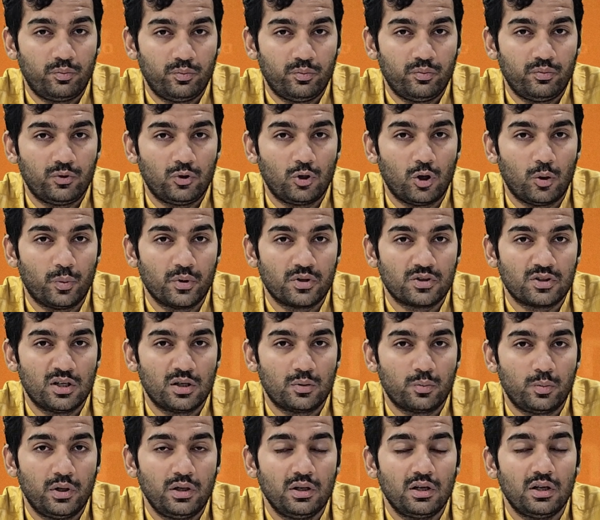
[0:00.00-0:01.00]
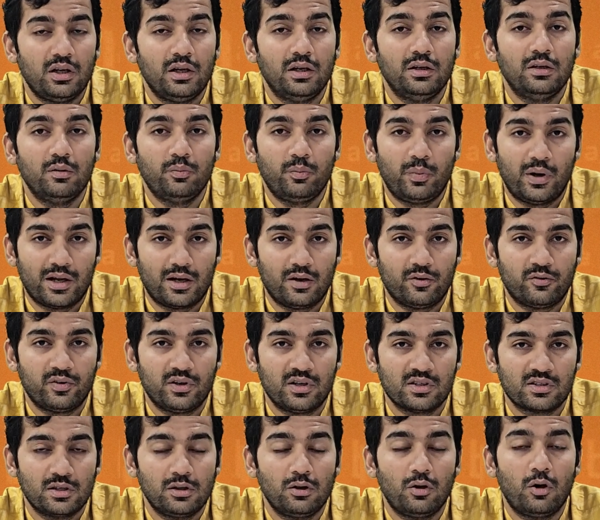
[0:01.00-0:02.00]
topic statement in a
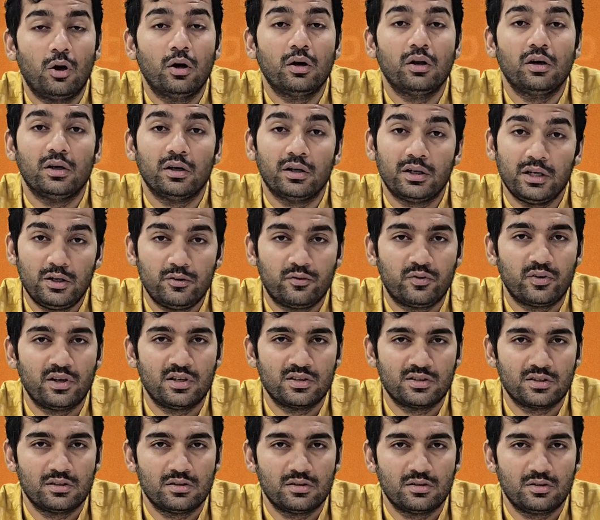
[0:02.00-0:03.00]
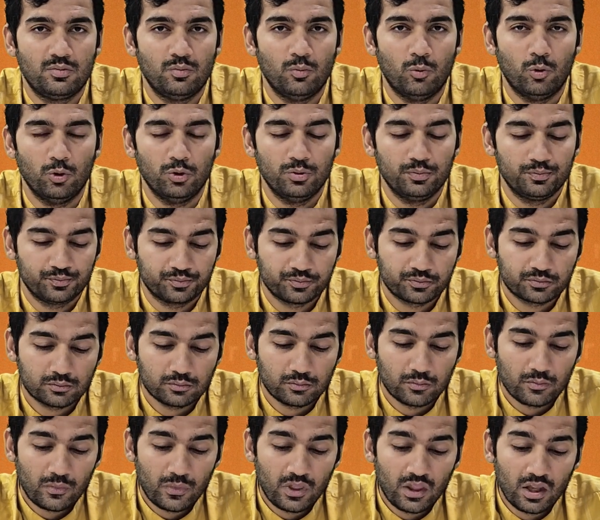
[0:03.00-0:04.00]
paraphrasal or rephrasal mode.
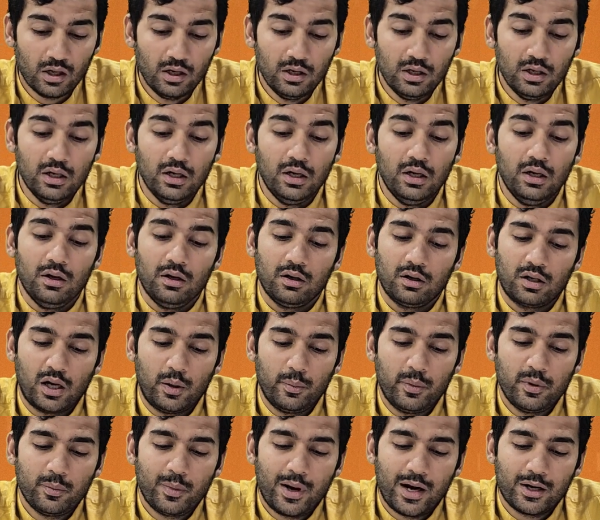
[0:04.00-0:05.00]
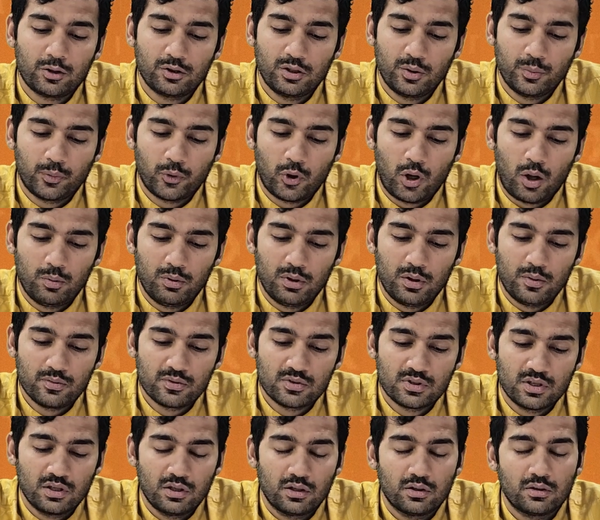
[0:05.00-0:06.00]
Coming back to the problems
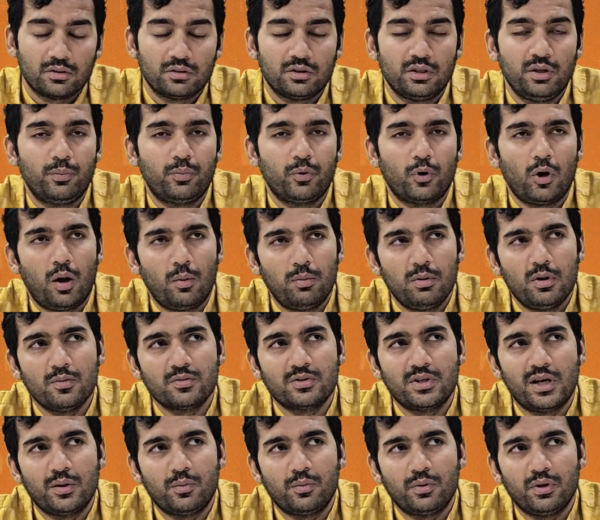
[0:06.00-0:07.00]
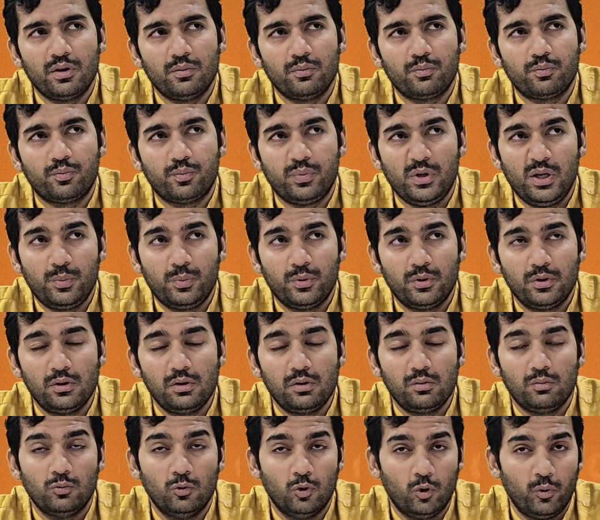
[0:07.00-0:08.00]
that people
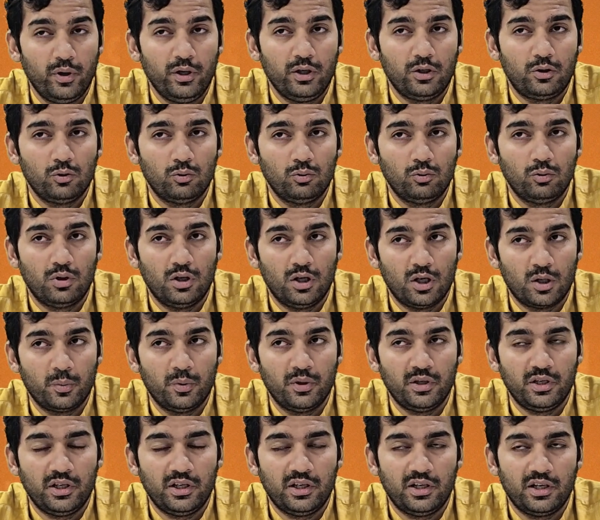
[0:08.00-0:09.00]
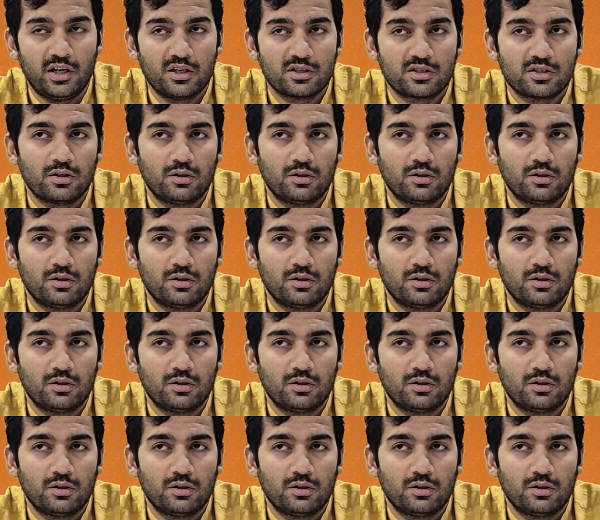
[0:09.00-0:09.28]
moving to urban areas